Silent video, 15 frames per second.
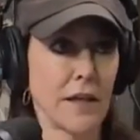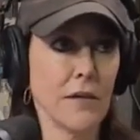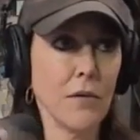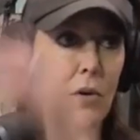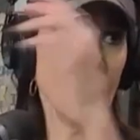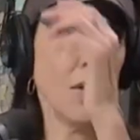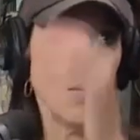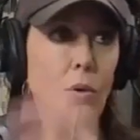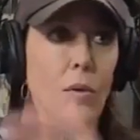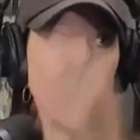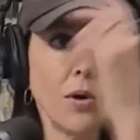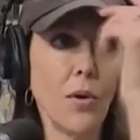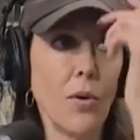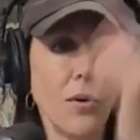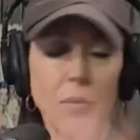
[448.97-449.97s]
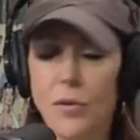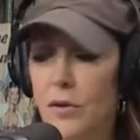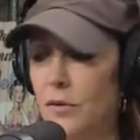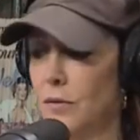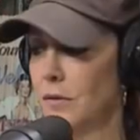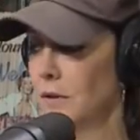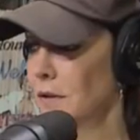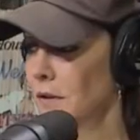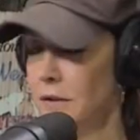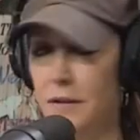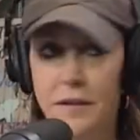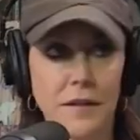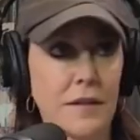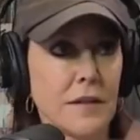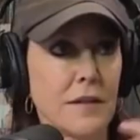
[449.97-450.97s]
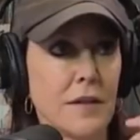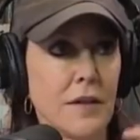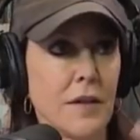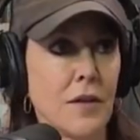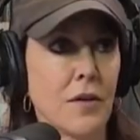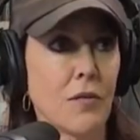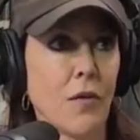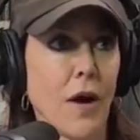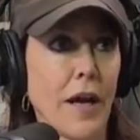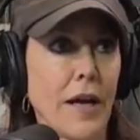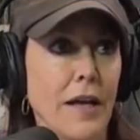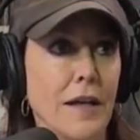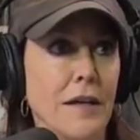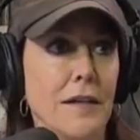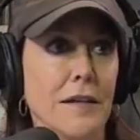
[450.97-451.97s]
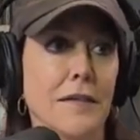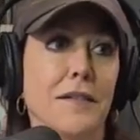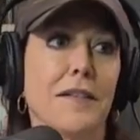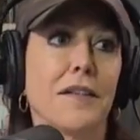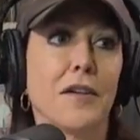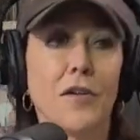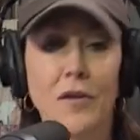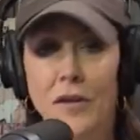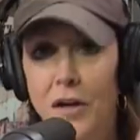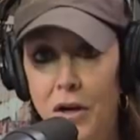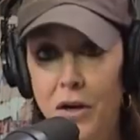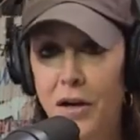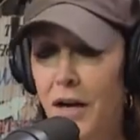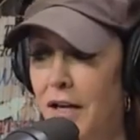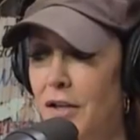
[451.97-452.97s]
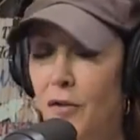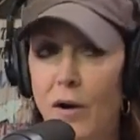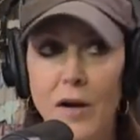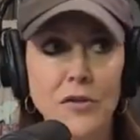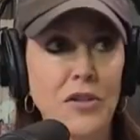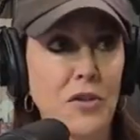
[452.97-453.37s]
"Ooh, Naturally. A glockenspiel. right. Yeah, I groucho,